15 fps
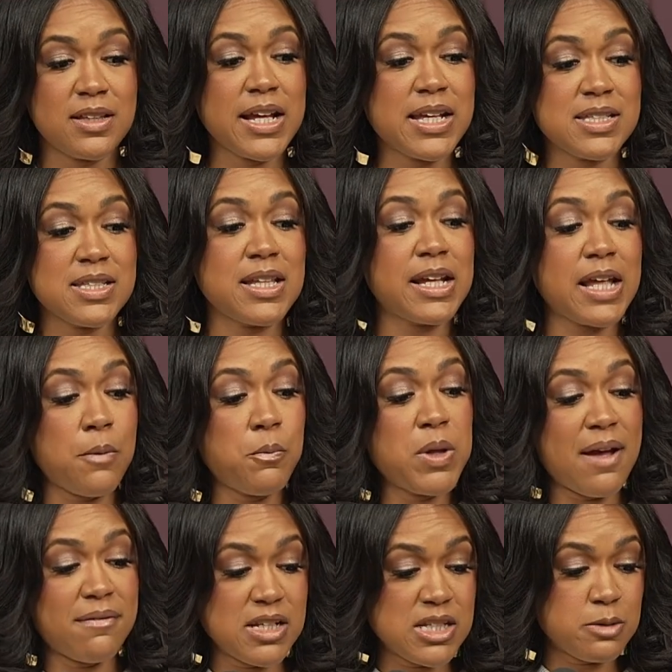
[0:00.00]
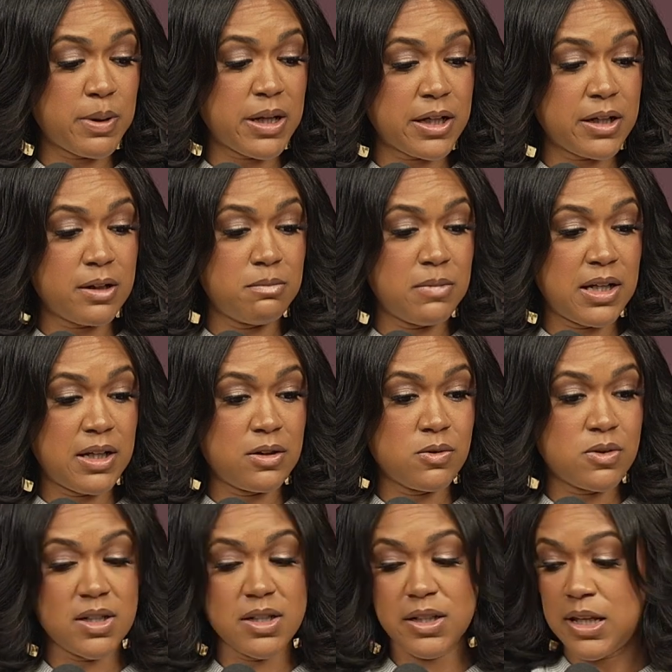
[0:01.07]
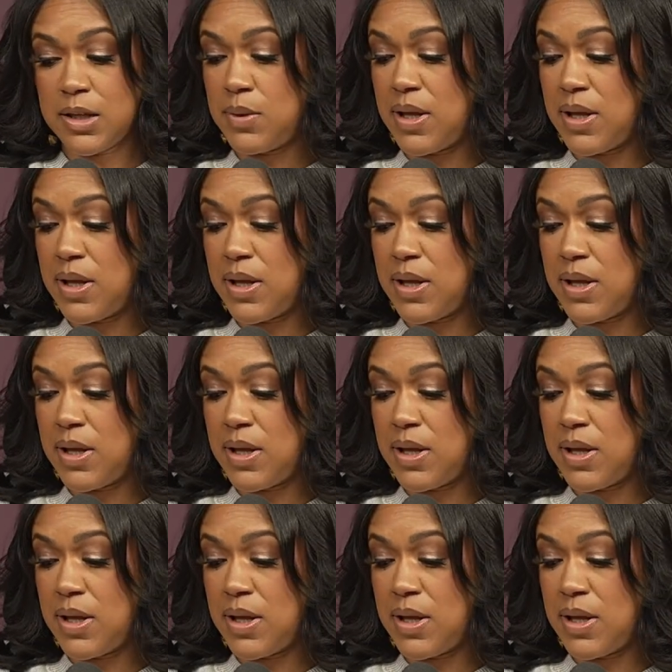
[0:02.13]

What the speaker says: like, is it like we have this bucket of men who's looking,